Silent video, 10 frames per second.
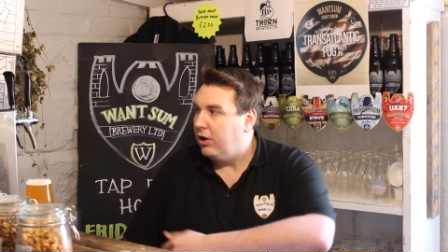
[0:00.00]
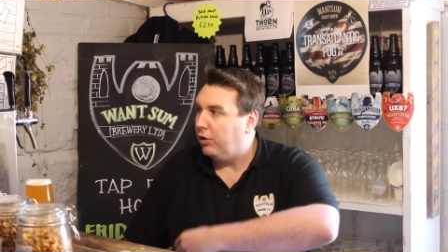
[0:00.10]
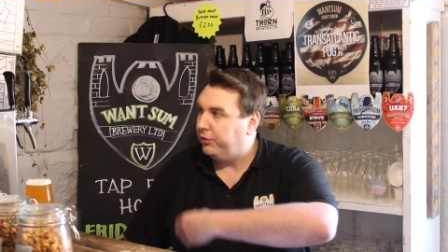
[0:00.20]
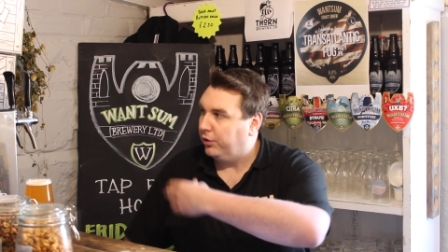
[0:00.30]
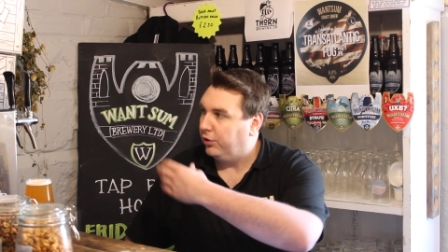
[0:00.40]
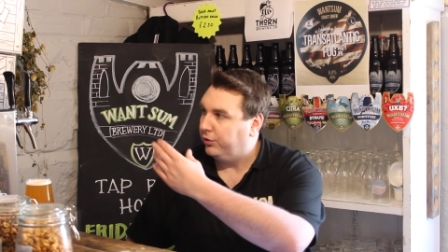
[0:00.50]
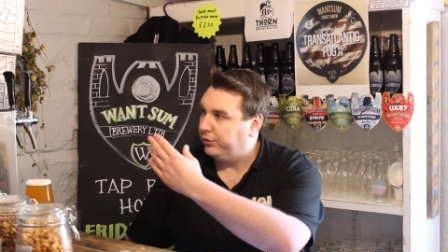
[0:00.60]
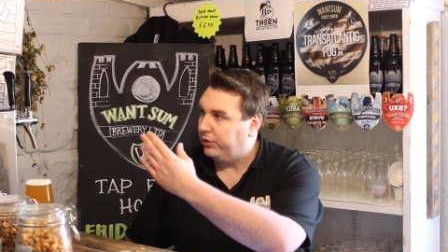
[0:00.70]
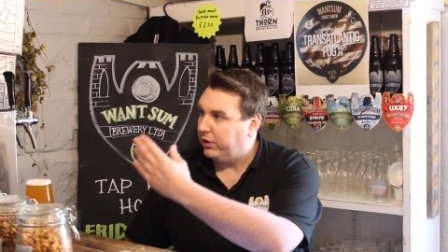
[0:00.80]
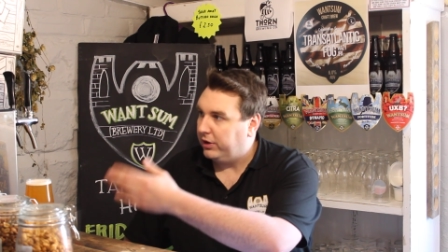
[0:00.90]
off
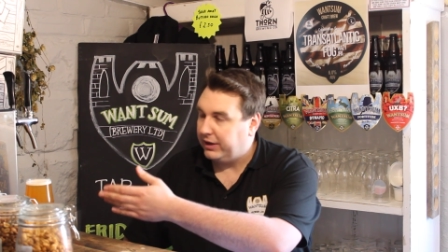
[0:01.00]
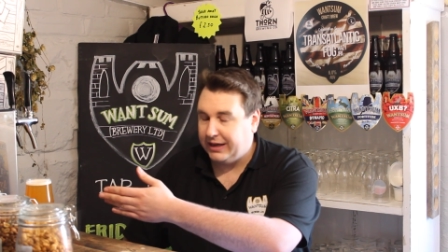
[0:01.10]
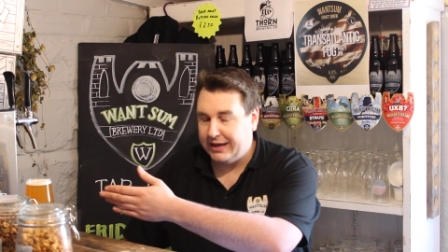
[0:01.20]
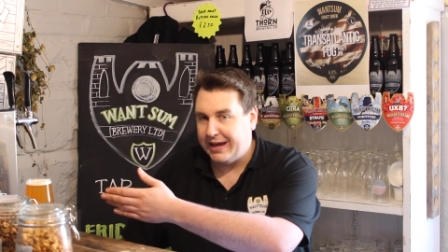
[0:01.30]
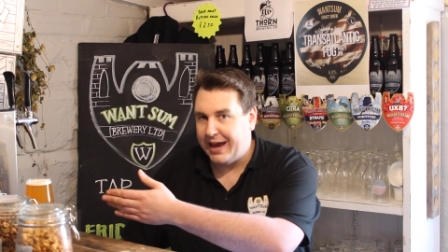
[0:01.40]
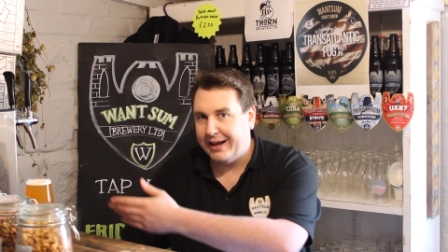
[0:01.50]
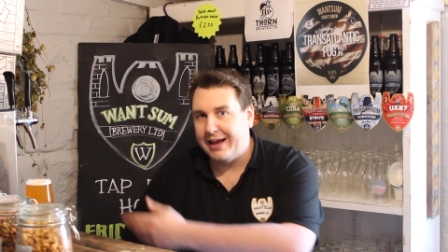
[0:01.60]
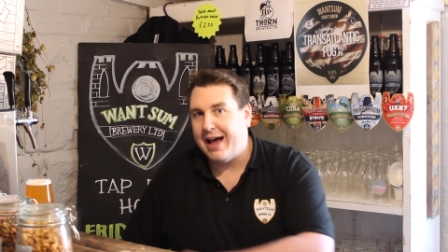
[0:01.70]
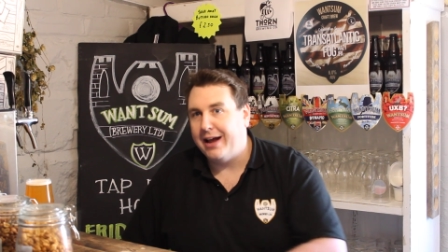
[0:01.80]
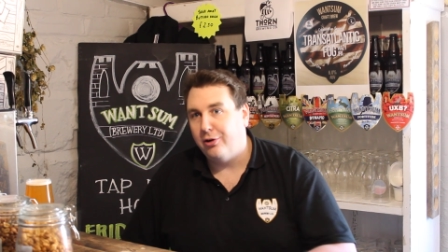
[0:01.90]
of
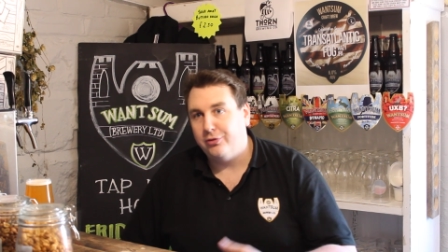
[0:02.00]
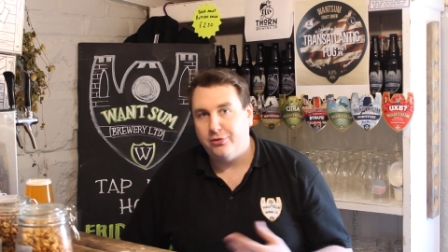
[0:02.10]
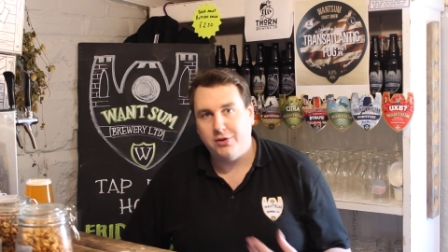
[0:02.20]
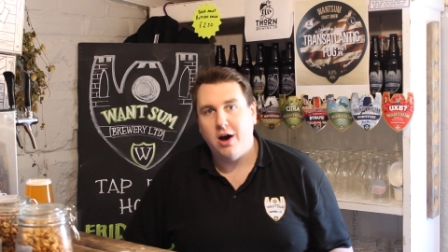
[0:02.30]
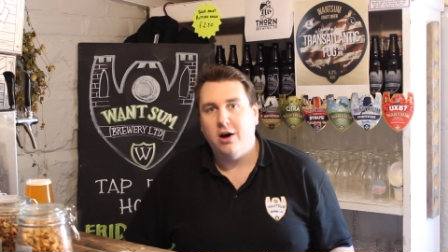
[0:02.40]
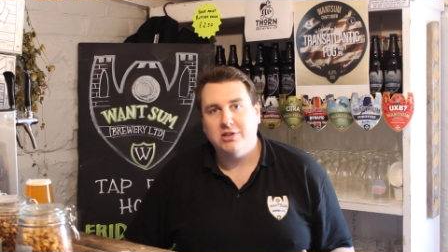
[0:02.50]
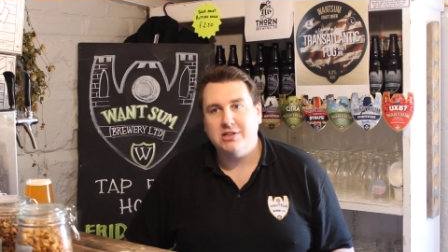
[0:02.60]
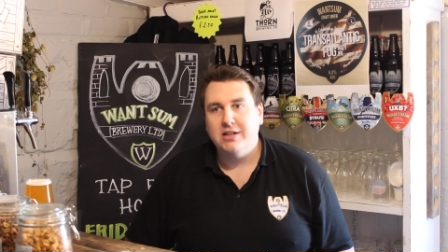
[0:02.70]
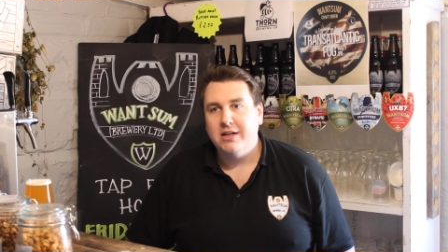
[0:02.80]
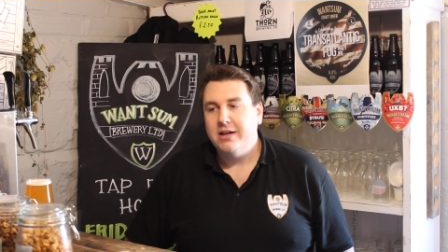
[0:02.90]
keg and off of cask.